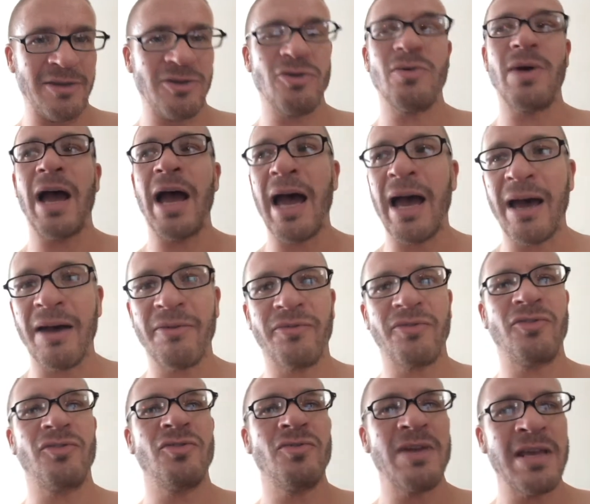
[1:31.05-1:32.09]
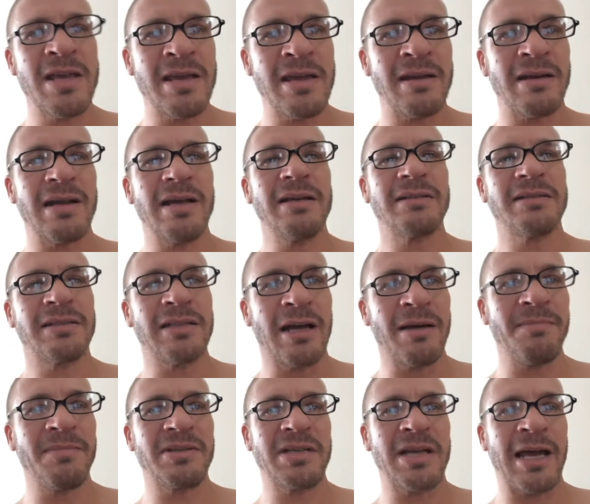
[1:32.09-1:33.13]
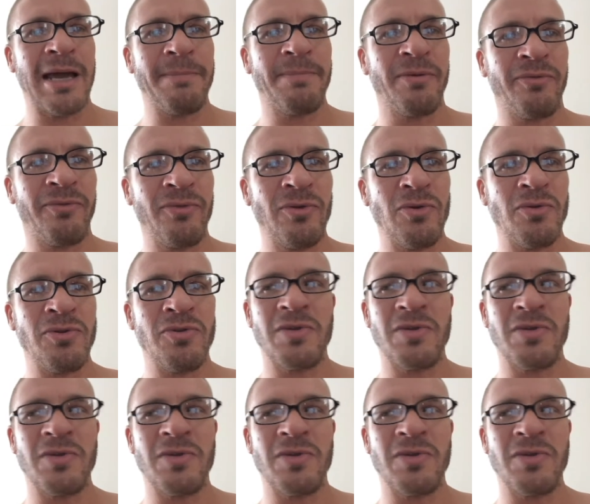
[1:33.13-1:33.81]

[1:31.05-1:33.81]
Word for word: You have to eat some type of food.